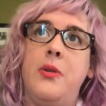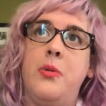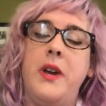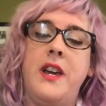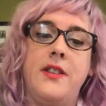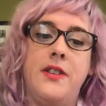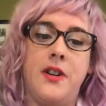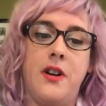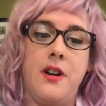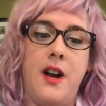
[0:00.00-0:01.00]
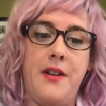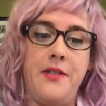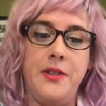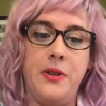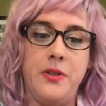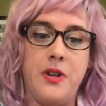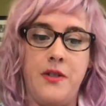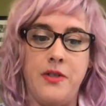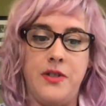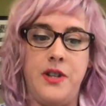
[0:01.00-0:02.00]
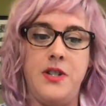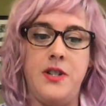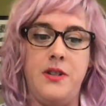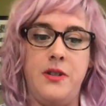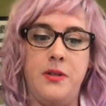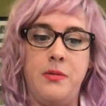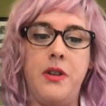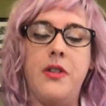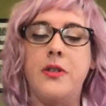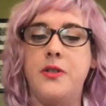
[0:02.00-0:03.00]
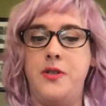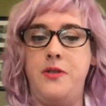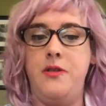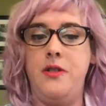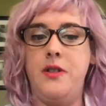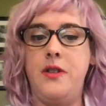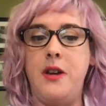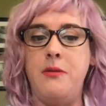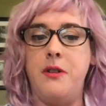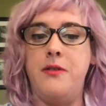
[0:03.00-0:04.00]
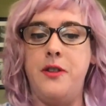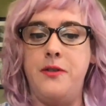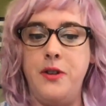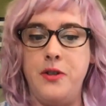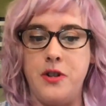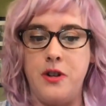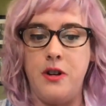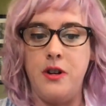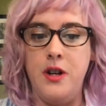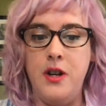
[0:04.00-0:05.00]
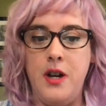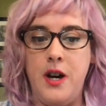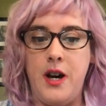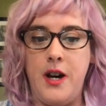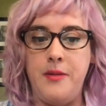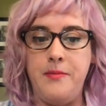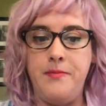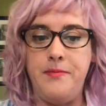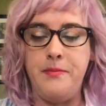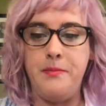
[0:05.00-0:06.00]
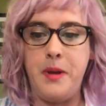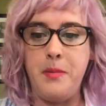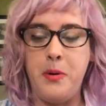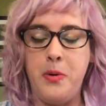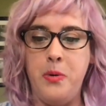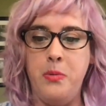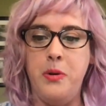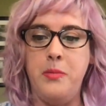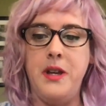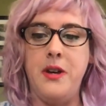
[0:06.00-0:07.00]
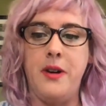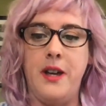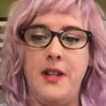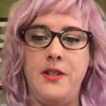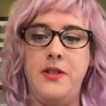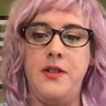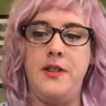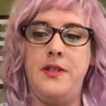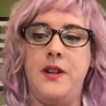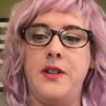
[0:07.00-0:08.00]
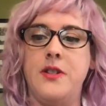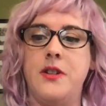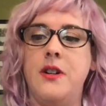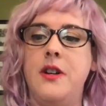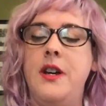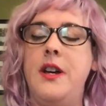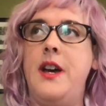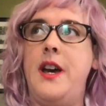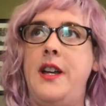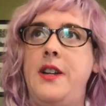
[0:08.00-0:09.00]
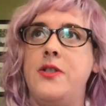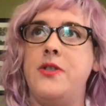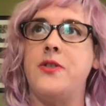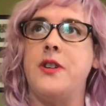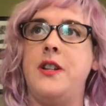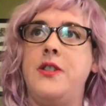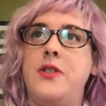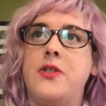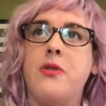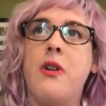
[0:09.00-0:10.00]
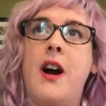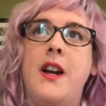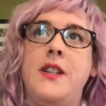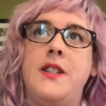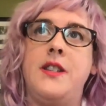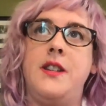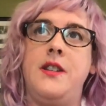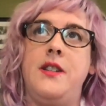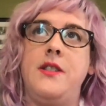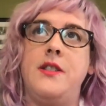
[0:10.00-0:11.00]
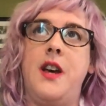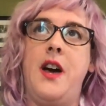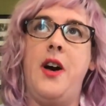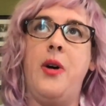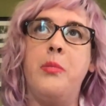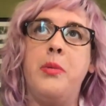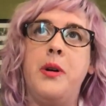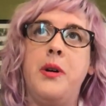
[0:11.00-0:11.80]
we can start having those conversations with our students and with the future um, people who will be going into this sector and industry to try to to help